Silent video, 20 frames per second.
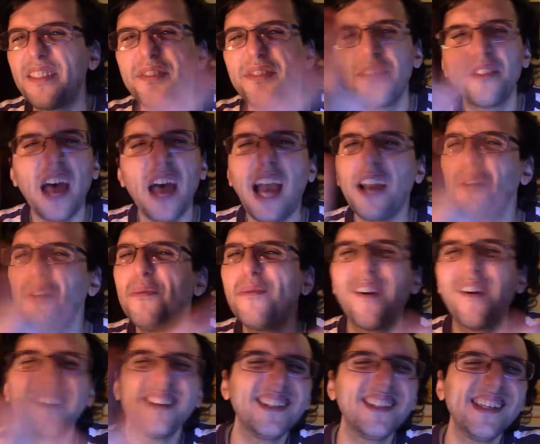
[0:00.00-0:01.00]
I don't
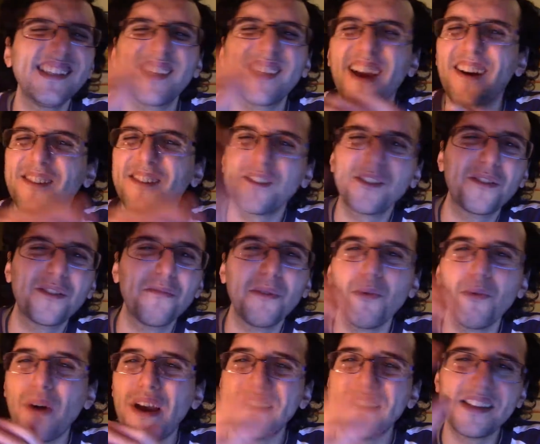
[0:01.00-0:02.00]
want these characters to be
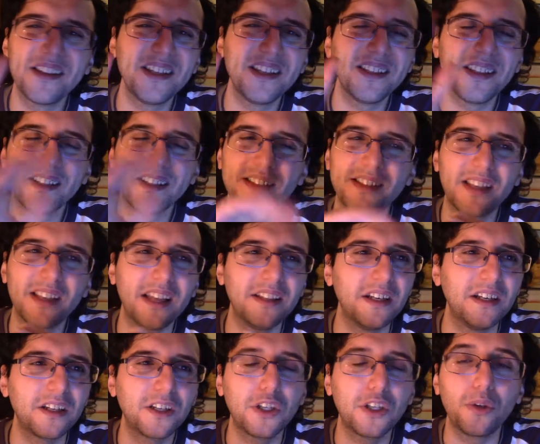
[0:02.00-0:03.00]
wasted in
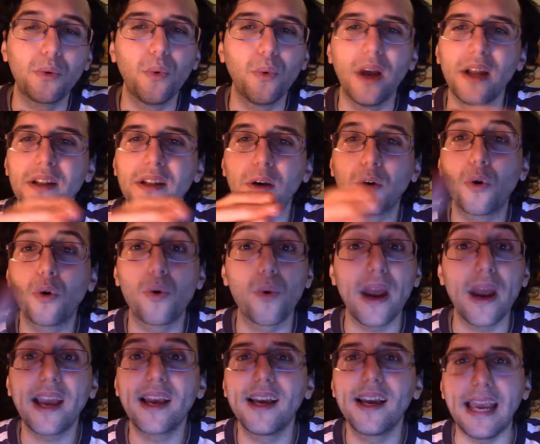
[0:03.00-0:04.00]
a
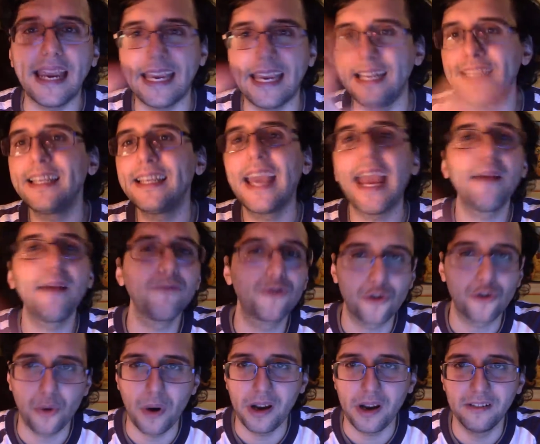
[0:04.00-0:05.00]
quick in-game
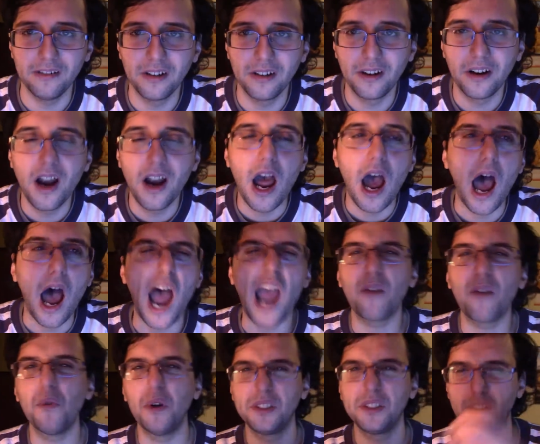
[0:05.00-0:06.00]
trailer. I
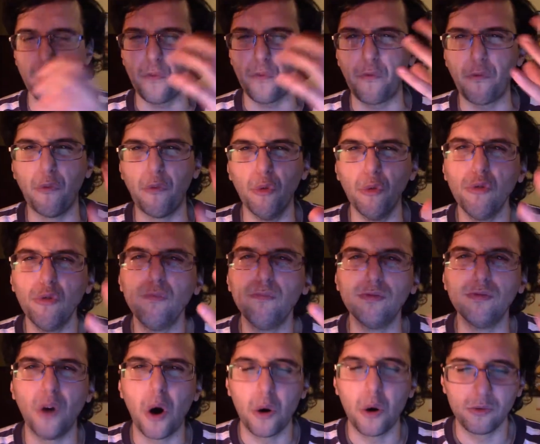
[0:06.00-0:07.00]
want the
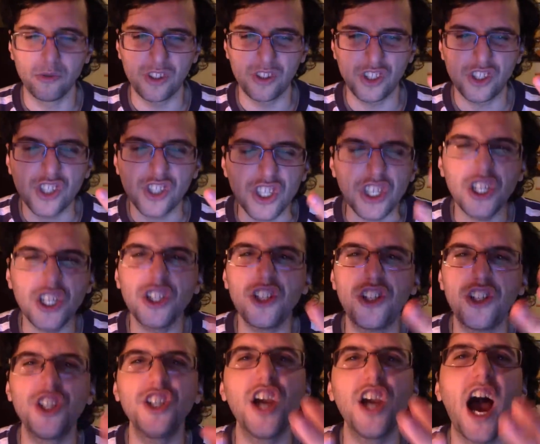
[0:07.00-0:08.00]
full-blown
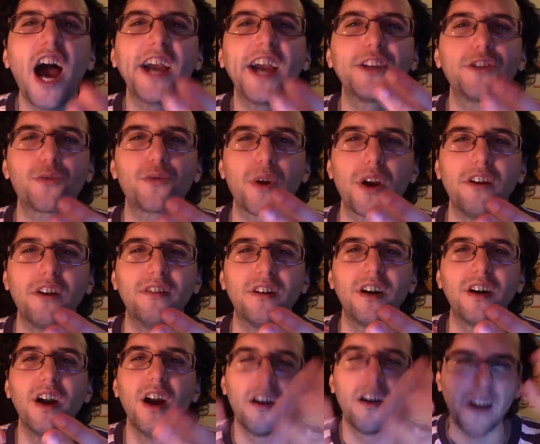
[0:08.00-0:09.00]
CGI
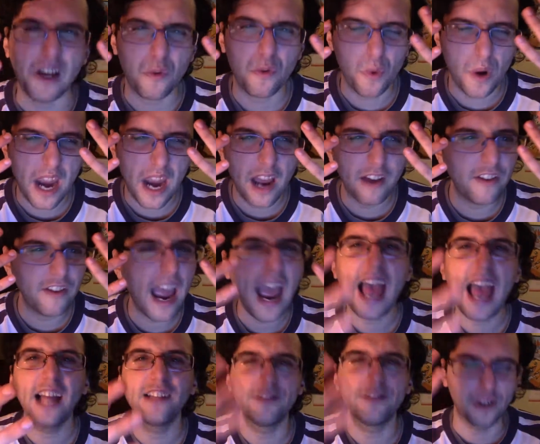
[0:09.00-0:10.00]
trailer like we have
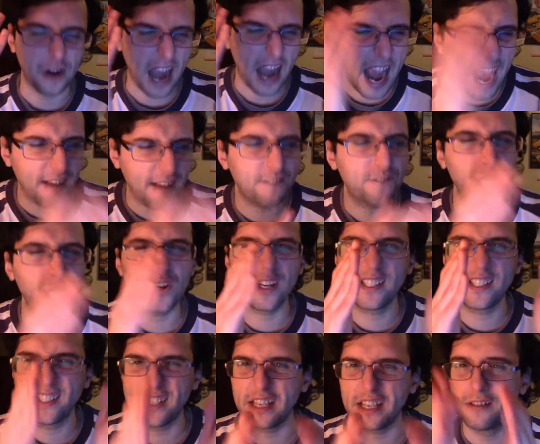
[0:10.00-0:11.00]
had for every
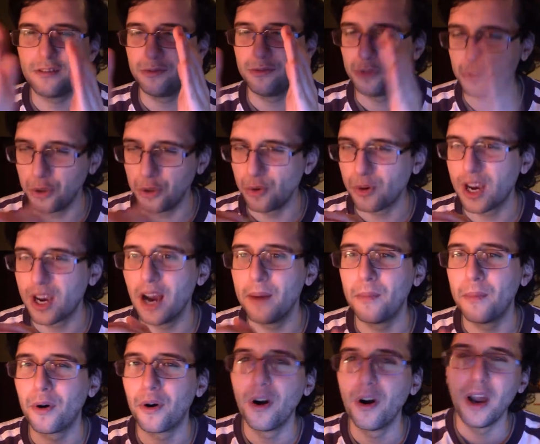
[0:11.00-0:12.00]
single
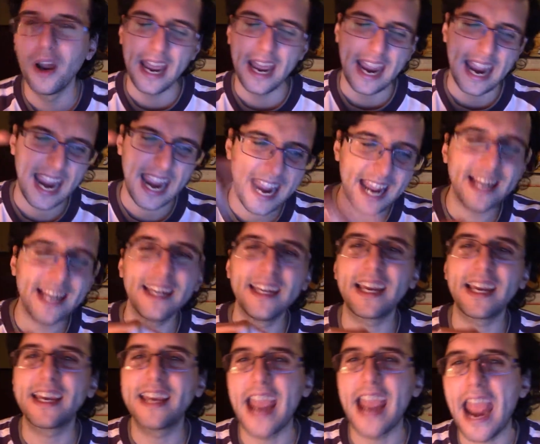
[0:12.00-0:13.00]
newcomer in the
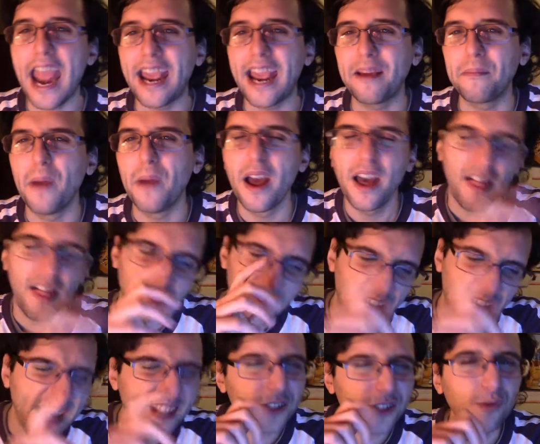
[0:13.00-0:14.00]
game.
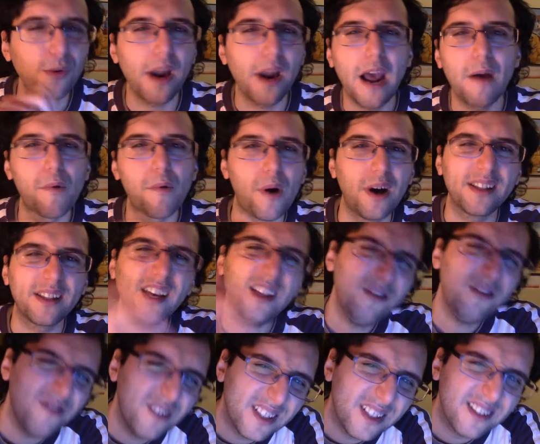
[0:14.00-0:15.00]
That's what I want. I
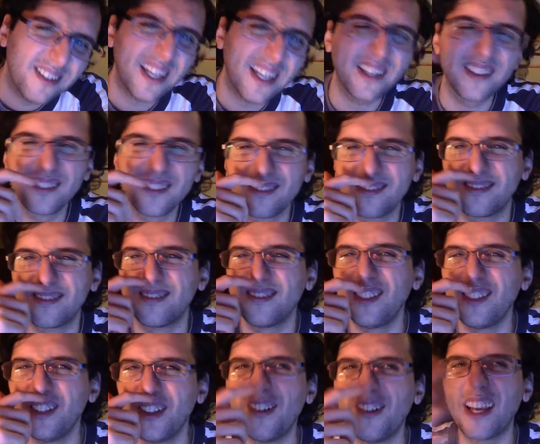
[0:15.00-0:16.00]
don't want like,
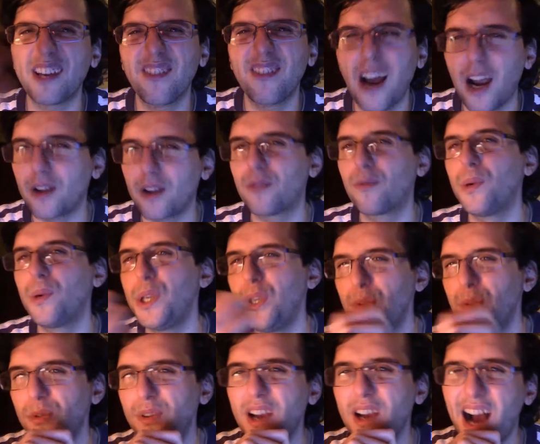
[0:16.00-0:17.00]
you know, like
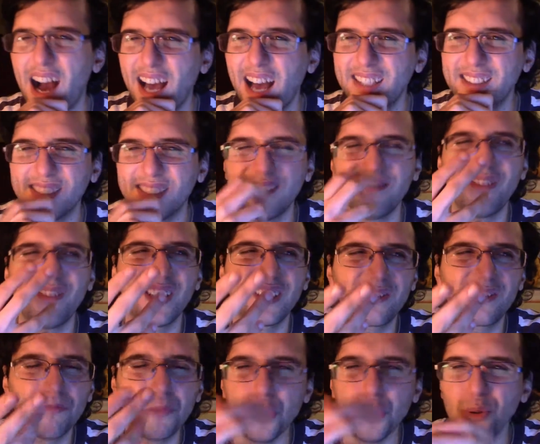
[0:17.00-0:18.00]
Ryu got and what
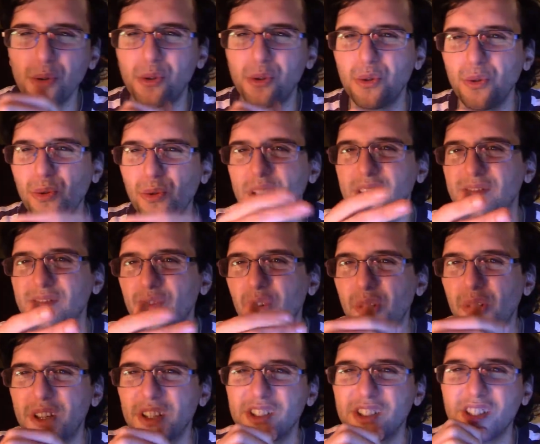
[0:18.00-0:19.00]
Mewtwo and
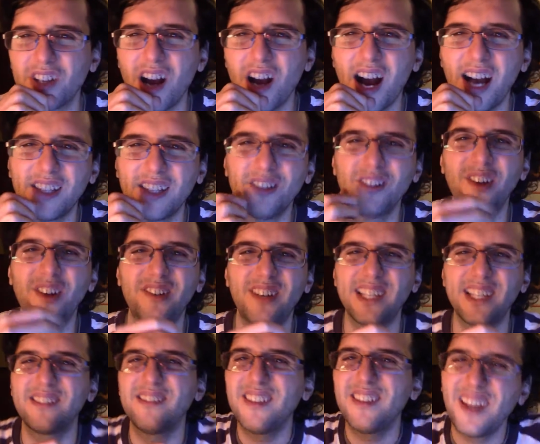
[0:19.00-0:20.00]
Lucas got, you know,
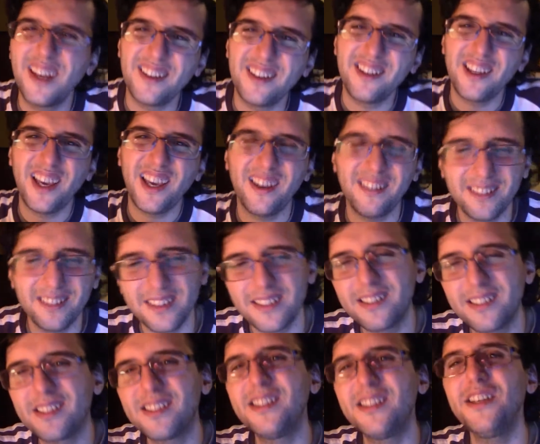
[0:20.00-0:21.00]
like,
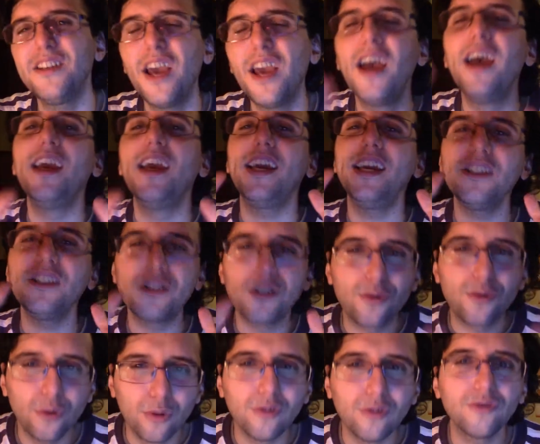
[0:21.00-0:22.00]
see, it's
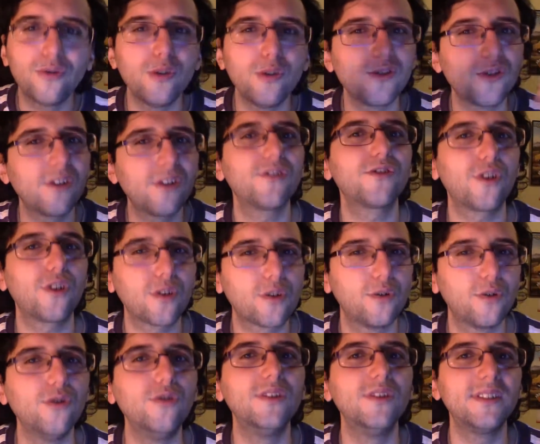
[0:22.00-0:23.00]
cool, those trailers are
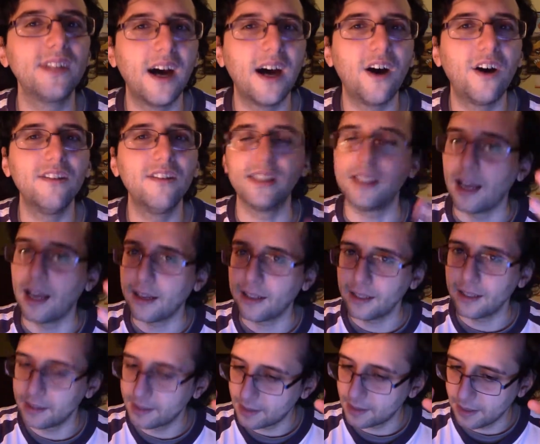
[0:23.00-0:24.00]
cool and all, and
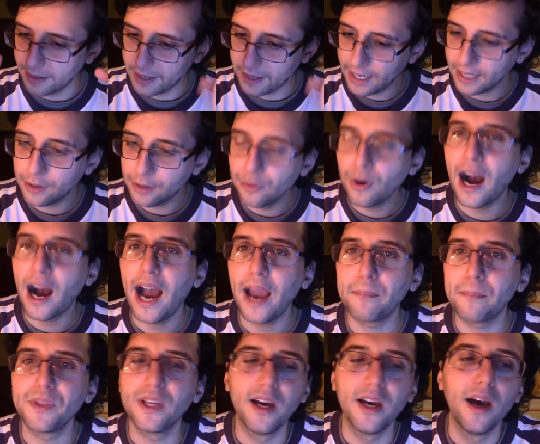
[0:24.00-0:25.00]
they get you
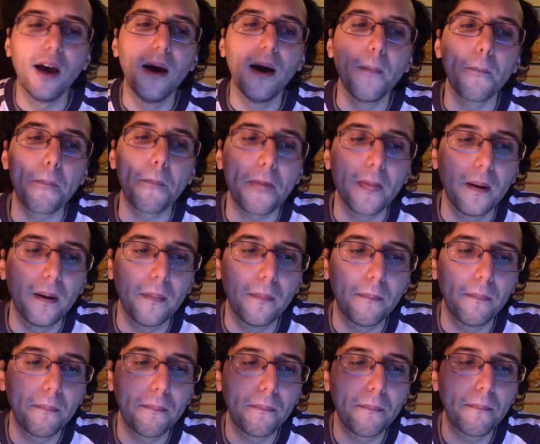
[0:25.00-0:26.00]
hyped,
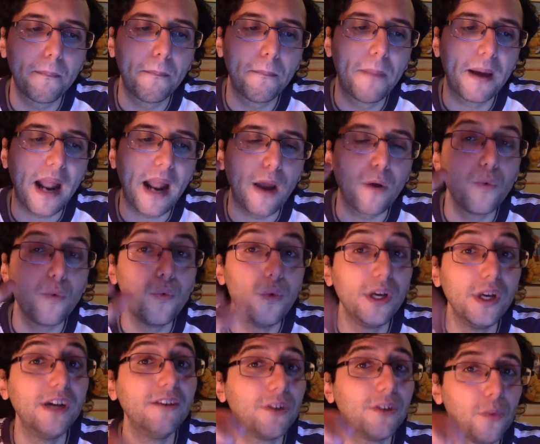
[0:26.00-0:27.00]
but I
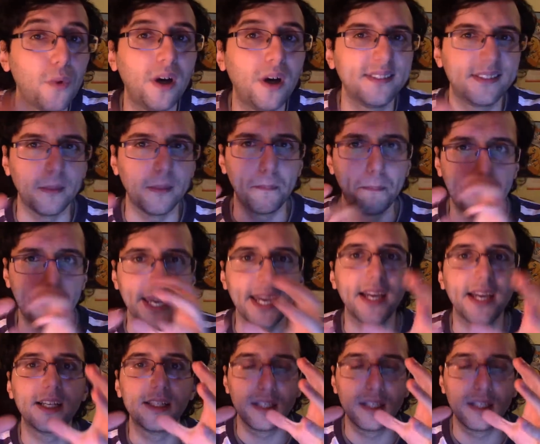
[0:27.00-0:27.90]
really want the big